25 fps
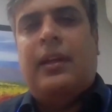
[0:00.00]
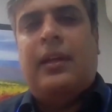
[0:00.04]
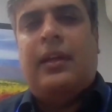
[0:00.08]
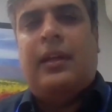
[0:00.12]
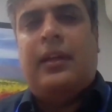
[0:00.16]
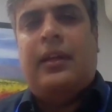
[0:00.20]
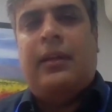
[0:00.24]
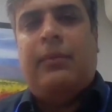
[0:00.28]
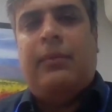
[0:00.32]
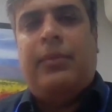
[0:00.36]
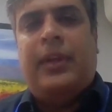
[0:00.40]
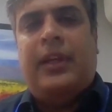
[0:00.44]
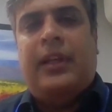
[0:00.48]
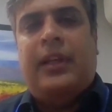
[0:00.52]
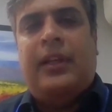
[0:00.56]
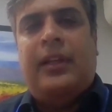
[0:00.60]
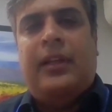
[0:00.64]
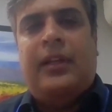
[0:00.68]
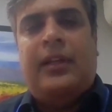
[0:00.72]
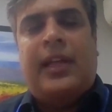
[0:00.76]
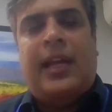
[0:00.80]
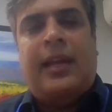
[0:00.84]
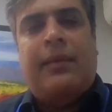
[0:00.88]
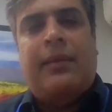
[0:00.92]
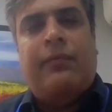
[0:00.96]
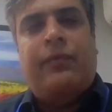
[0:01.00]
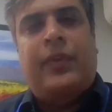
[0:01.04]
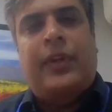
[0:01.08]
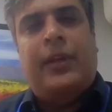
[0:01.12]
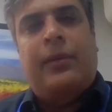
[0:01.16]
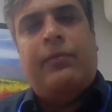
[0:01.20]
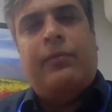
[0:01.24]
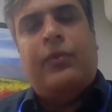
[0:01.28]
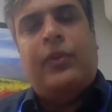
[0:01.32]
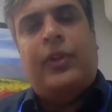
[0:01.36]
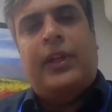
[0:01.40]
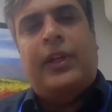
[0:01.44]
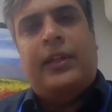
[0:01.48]
uh, typically the time
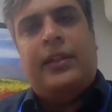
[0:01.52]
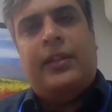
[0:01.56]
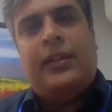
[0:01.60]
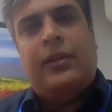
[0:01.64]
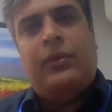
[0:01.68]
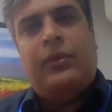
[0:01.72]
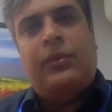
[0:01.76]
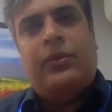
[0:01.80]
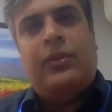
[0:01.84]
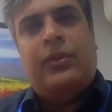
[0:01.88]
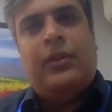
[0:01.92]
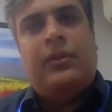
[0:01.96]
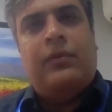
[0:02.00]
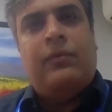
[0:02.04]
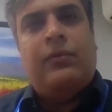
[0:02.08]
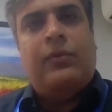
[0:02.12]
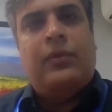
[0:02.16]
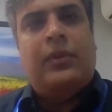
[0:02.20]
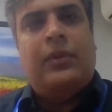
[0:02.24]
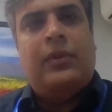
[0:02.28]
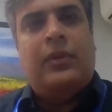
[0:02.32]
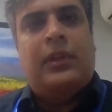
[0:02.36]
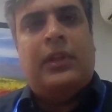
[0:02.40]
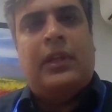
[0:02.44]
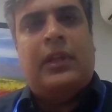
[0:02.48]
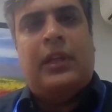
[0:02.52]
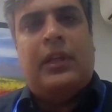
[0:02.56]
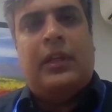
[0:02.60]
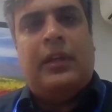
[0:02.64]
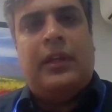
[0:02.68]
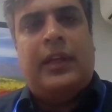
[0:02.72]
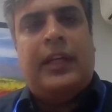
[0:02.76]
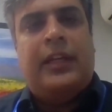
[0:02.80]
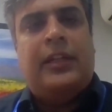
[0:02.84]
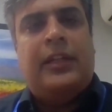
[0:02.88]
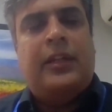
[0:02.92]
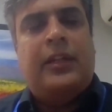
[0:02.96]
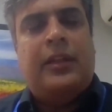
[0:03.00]
frame for execution would
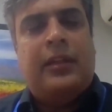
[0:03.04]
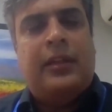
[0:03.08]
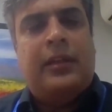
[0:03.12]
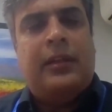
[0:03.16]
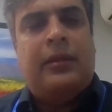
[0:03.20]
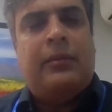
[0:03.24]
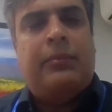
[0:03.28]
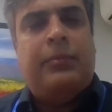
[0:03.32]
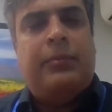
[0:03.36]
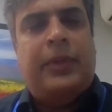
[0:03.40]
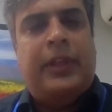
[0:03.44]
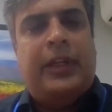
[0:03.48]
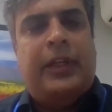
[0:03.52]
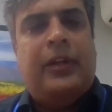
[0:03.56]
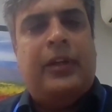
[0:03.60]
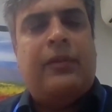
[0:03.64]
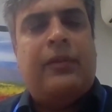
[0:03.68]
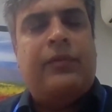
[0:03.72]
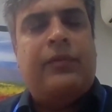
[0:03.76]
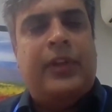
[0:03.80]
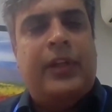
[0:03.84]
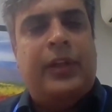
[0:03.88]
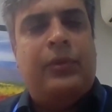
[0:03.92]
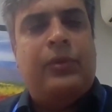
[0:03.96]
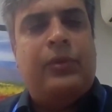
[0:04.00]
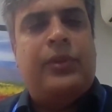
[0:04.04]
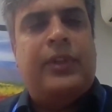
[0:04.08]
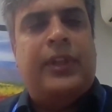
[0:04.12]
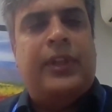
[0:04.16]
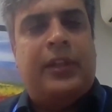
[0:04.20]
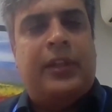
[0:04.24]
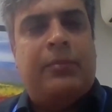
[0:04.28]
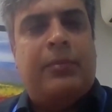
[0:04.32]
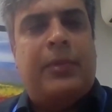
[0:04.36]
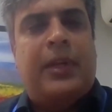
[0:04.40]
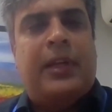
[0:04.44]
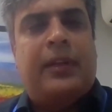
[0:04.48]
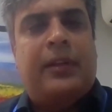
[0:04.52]
uh, range in the period of three to
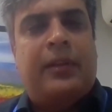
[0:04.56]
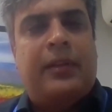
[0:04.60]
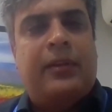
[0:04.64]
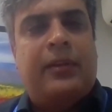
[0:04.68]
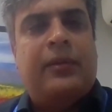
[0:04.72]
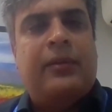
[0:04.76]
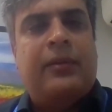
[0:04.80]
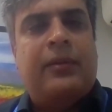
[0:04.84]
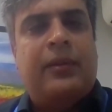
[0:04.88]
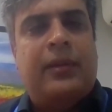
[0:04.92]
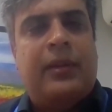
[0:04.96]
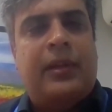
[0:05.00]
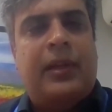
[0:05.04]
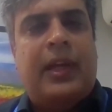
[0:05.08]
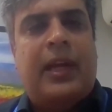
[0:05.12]
six months.